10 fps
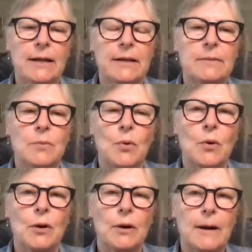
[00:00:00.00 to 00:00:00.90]
is
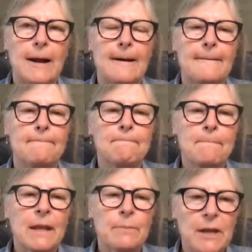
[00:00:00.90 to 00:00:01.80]
more
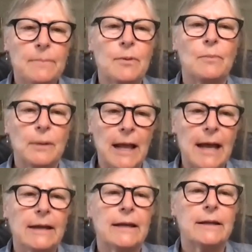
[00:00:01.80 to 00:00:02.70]
people,
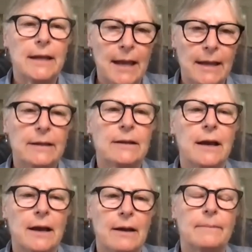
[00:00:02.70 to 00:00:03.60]
planet, and
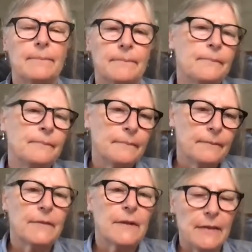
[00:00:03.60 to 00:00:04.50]

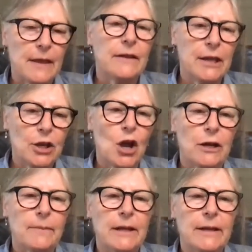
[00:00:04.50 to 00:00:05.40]
then the
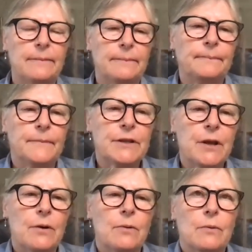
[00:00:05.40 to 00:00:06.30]
economy.
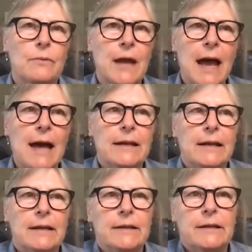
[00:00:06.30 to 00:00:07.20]
So that
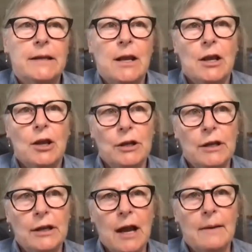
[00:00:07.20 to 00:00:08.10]
is
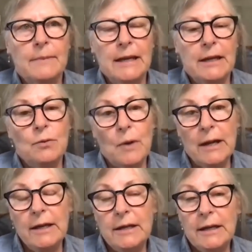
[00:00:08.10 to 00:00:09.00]
getting
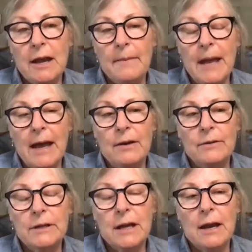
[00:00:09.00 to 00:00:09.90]
ready to come
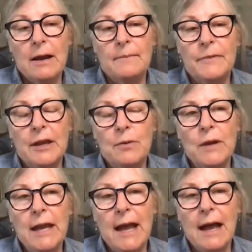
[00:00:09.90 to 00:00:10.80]
out. That
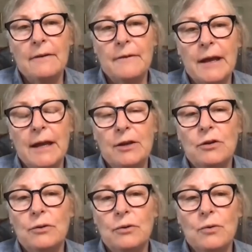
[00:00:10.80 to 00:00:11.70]
we have a
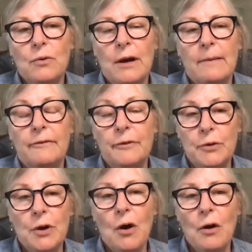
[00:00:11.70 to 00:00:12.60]
new
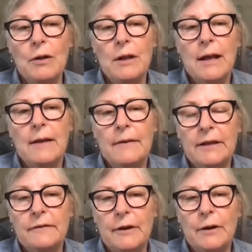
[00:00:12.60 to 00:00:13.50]
food hall
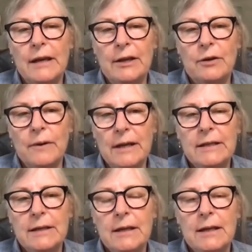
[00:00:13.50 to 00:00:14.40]
that's very
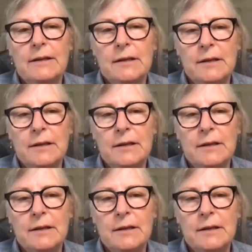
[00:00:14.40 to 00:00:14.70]
interested in